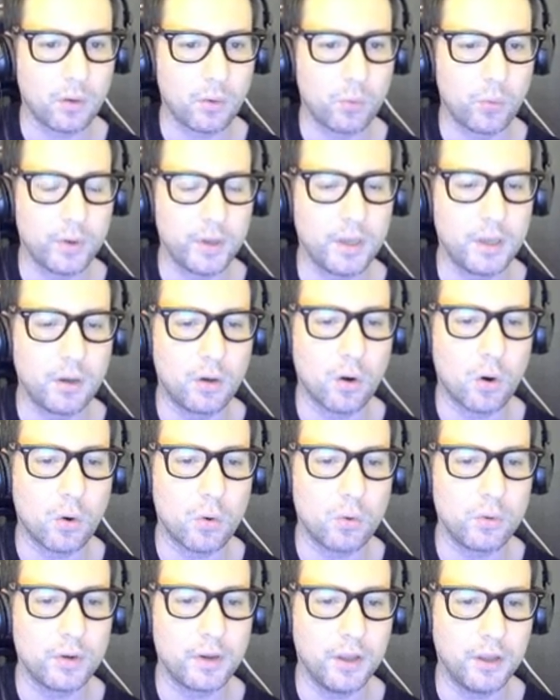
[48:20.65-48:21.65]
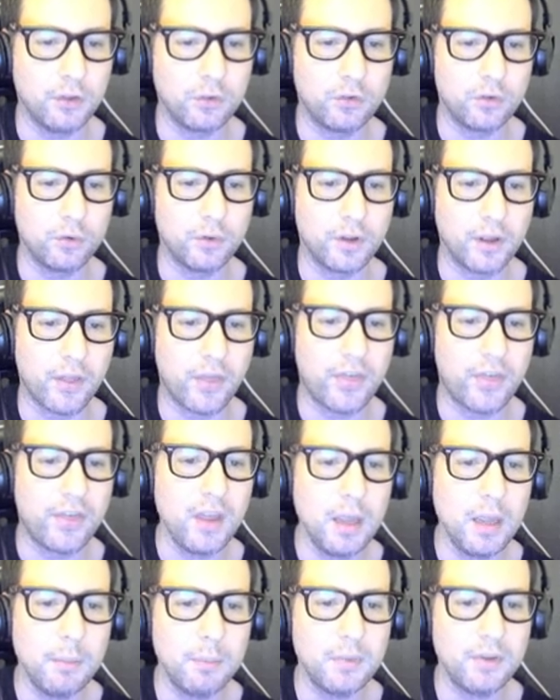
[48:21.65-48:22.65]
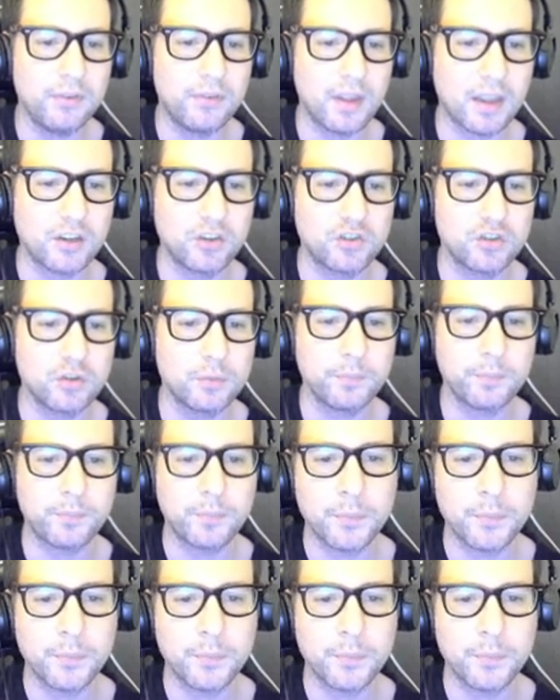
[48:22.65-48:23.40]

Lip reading: we go into the theme section,